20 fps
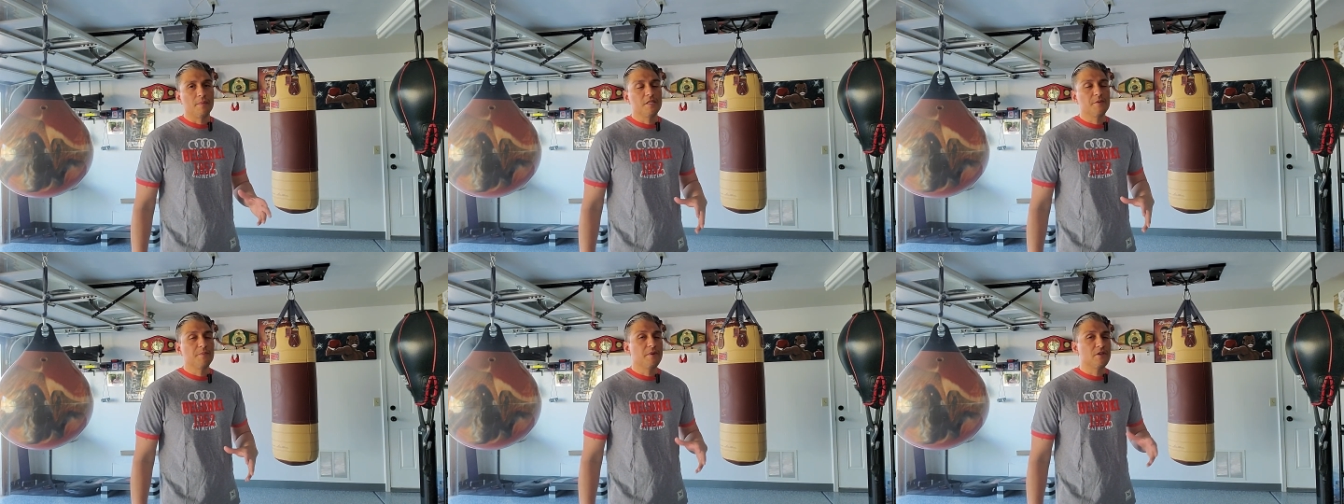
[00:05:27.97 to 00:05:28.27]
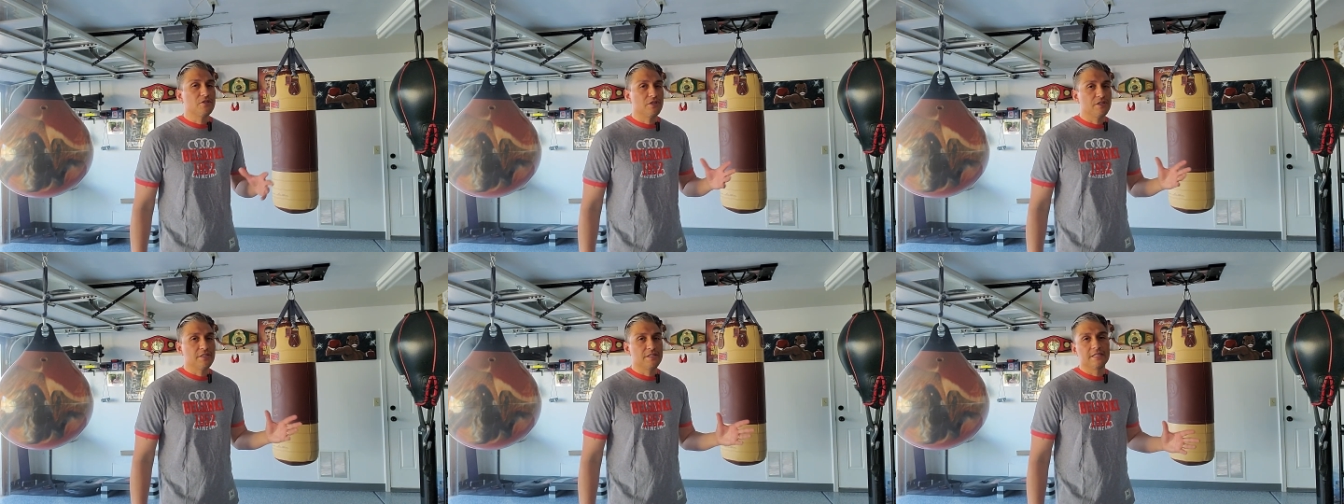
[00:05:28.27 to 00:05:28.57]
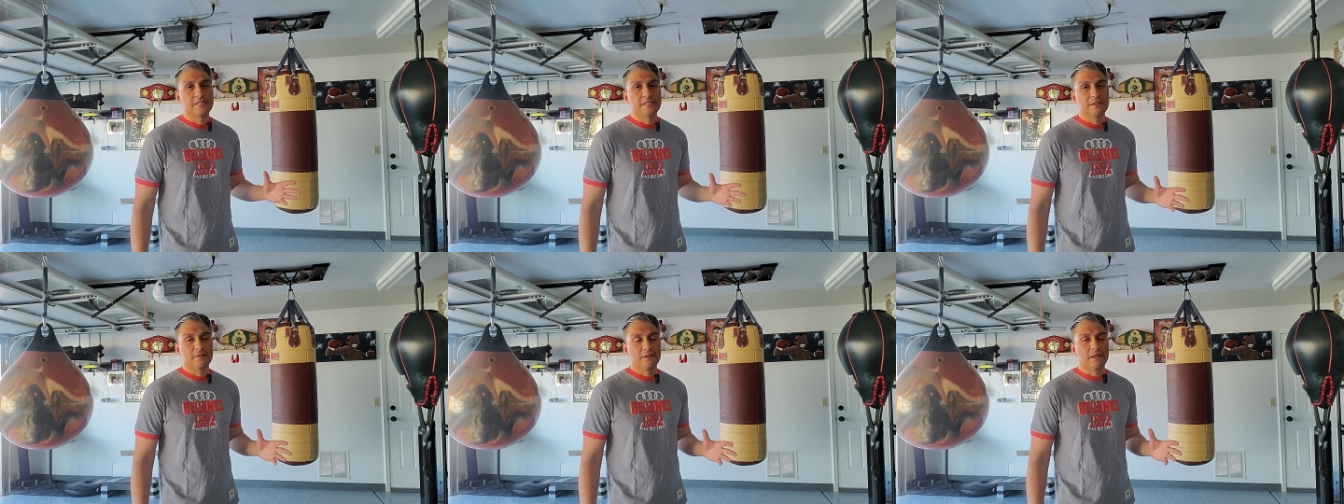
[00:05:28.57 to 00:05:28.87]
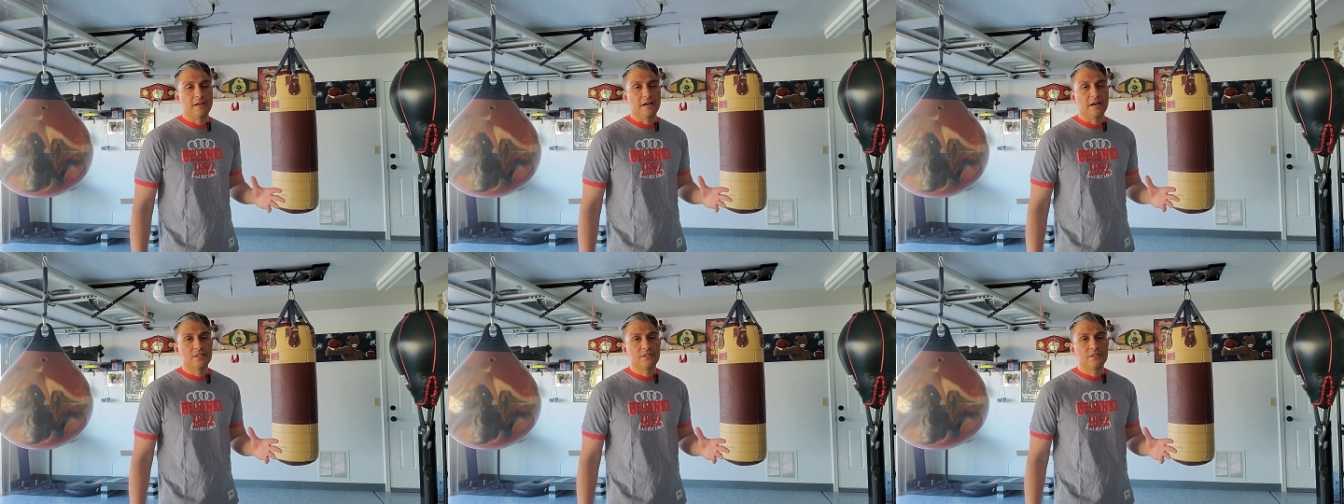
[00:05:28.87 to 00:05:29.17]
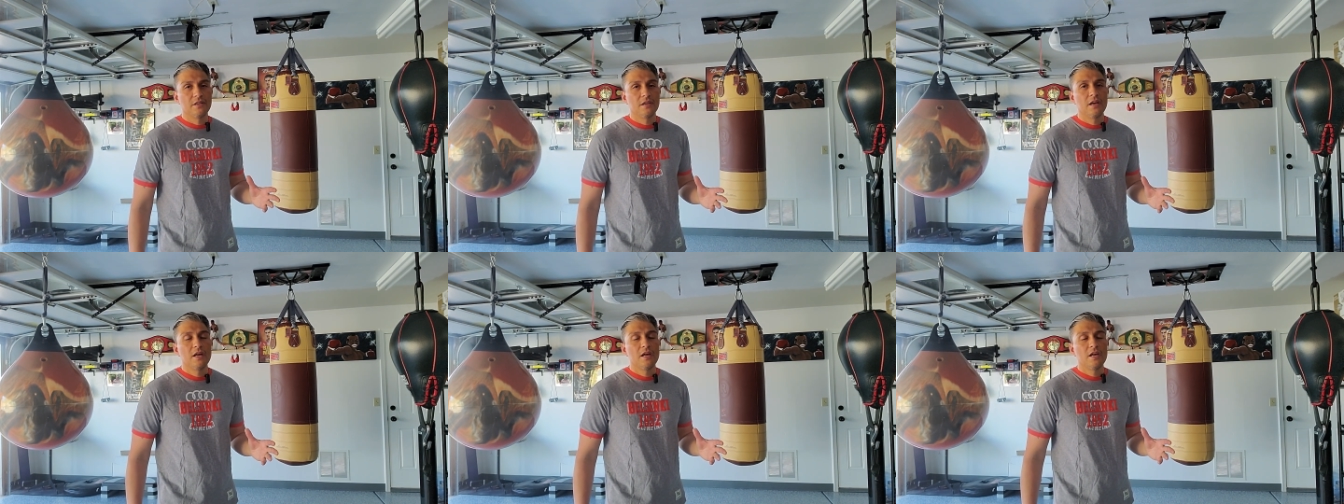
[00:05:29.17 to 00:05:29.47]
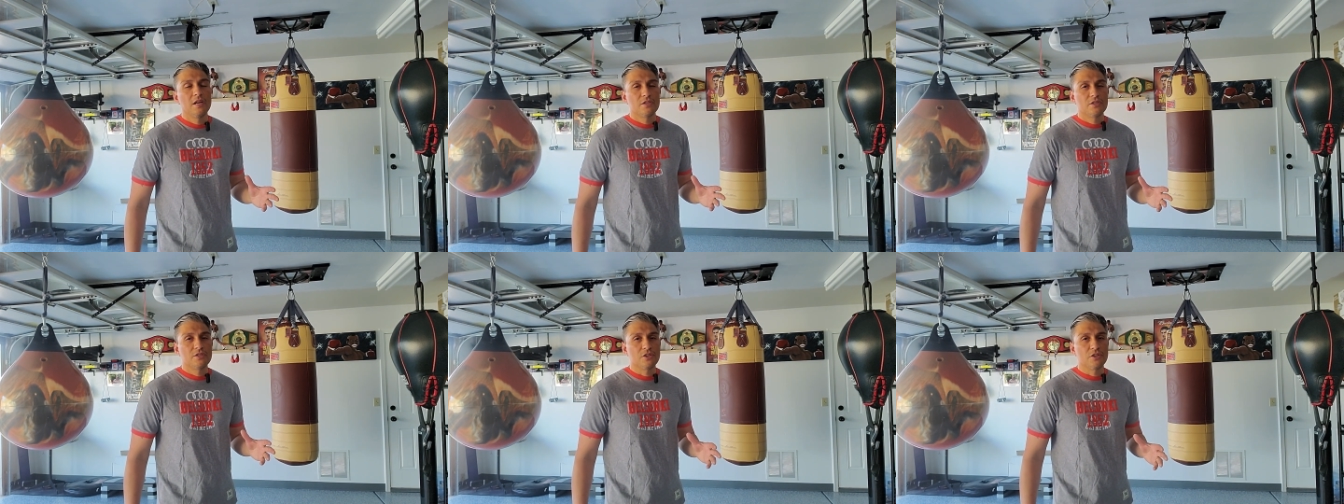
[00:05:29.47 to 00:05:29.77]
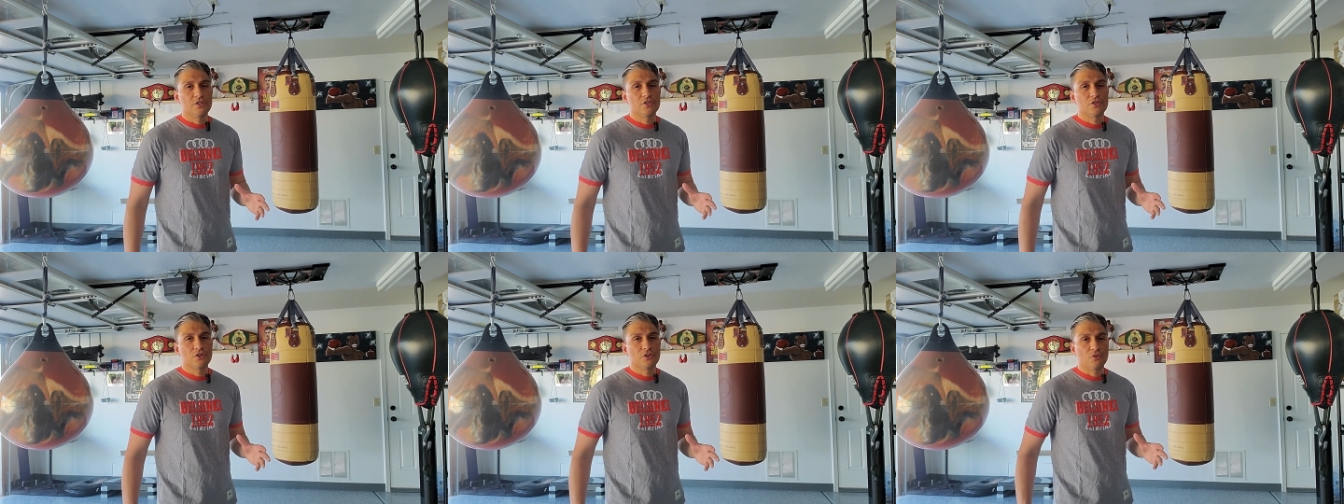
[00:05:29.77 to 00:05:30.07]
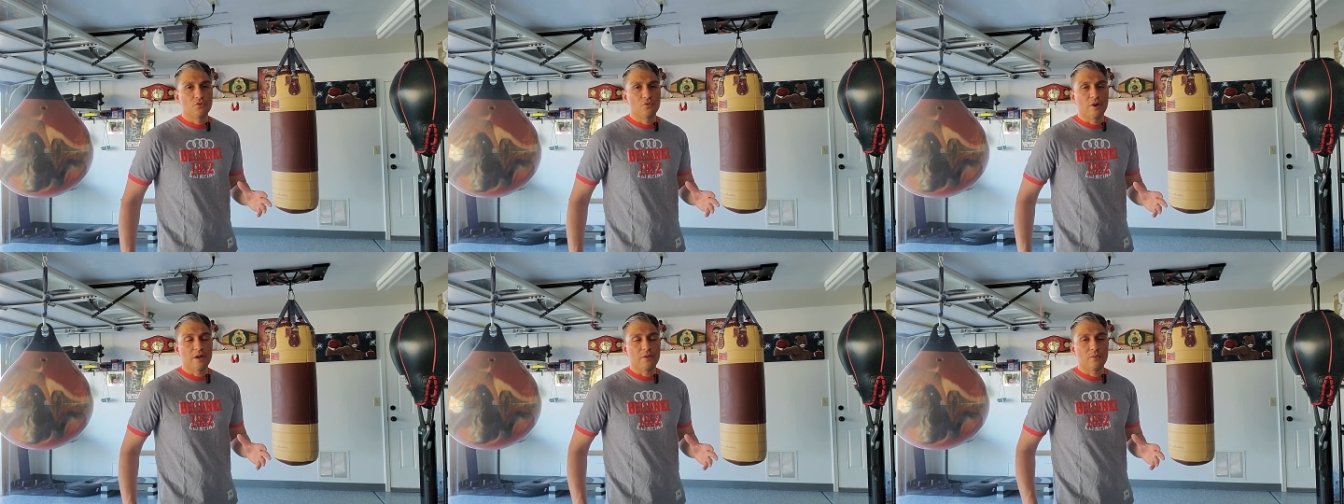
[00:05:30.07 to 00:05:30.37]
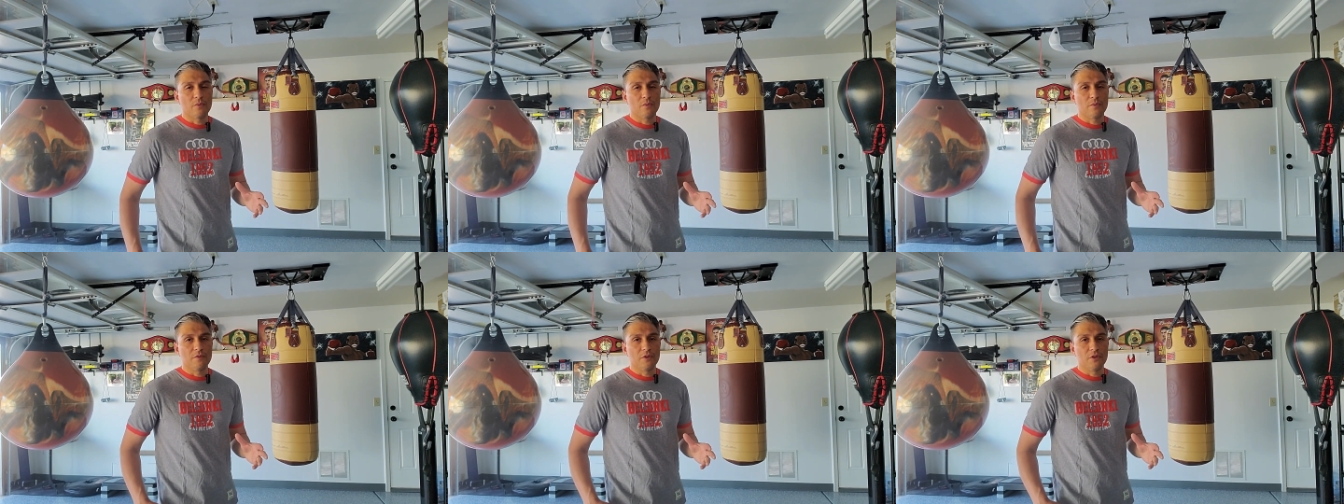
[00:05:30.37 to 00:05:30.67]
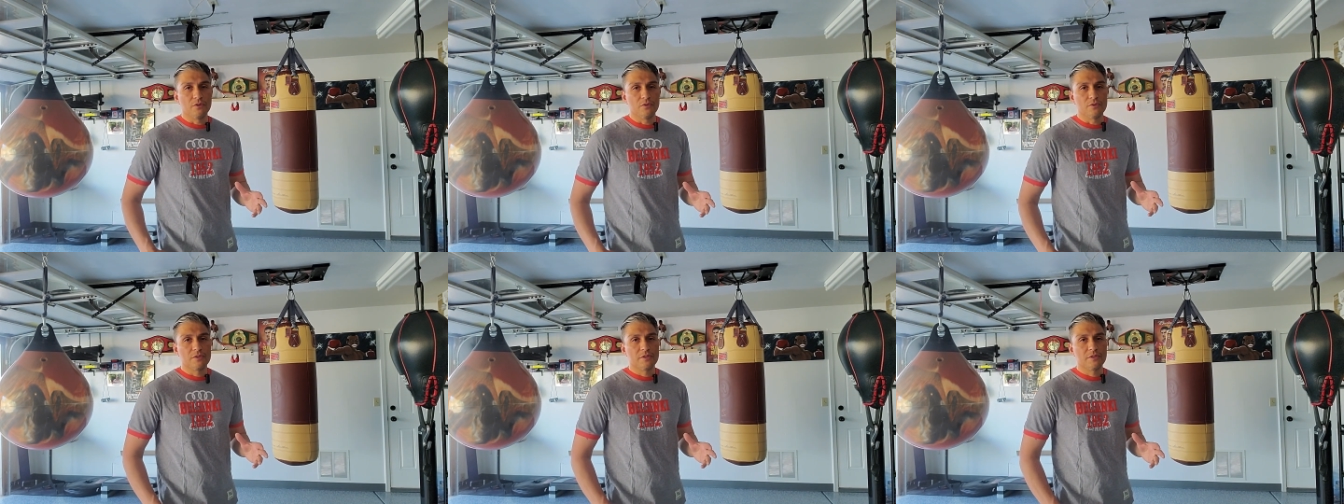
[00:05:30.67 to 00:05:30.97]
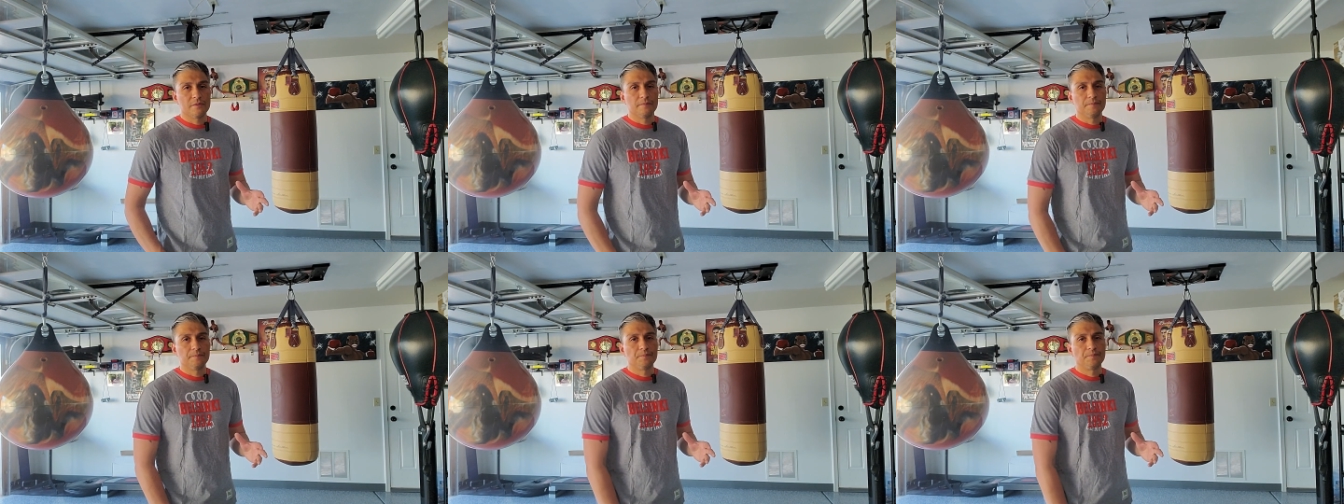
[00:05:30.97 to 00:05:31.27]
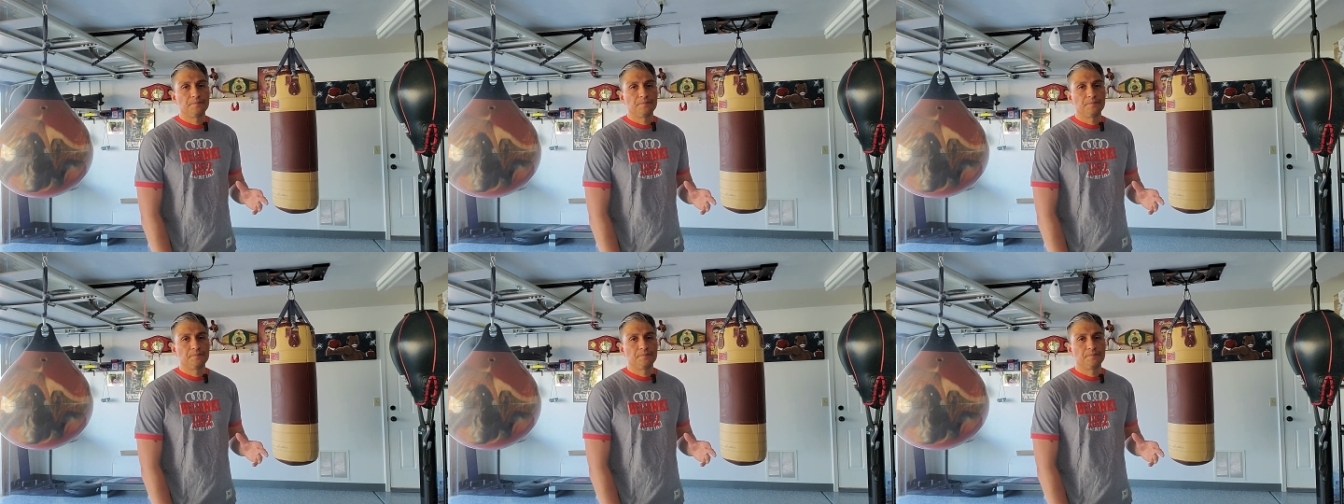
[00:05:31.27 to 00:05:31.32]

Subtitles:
especially since it got such great reviews.